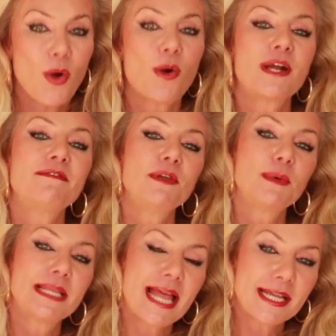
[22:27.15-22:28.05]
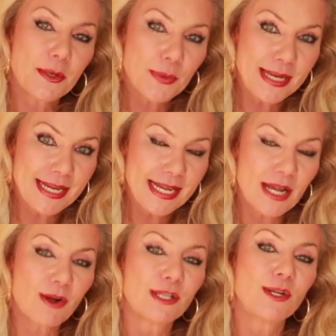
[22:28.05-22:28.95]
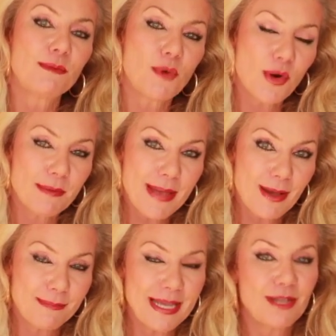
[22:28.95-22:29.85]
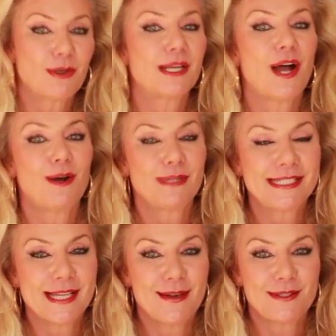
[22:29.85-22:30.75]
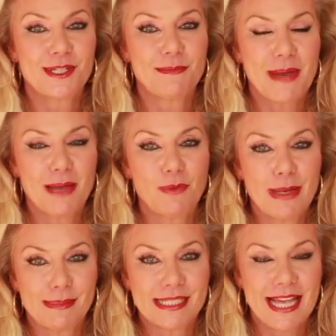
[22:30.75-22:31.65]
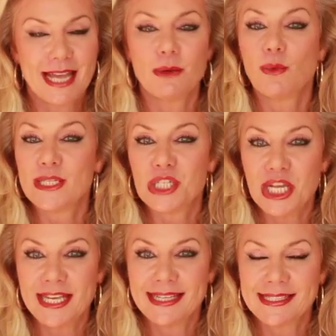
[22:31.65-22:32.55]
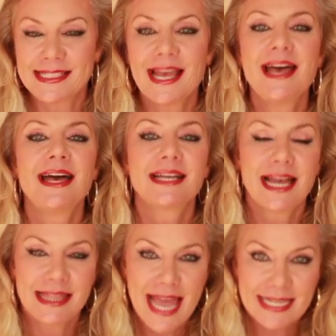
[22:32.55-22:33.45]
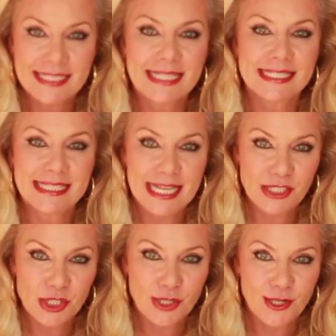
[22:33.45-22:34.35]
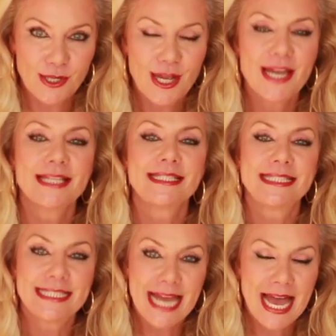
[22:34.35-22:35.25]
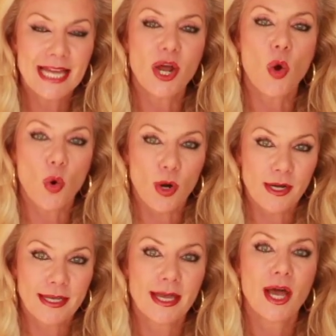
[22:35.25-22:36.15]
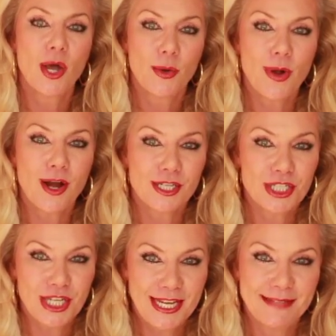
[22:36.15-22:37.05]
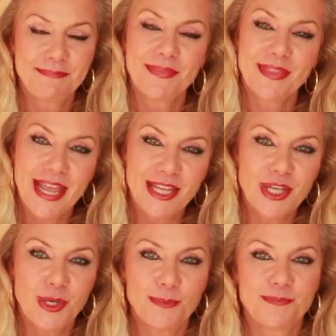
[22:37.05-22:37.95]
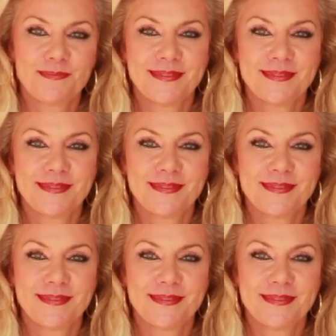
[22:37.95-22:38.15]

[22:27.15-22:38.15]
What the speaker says: Or if you would like a reading or learn more about me, you can always go to my website, which is galacticcenter.org. Thank you.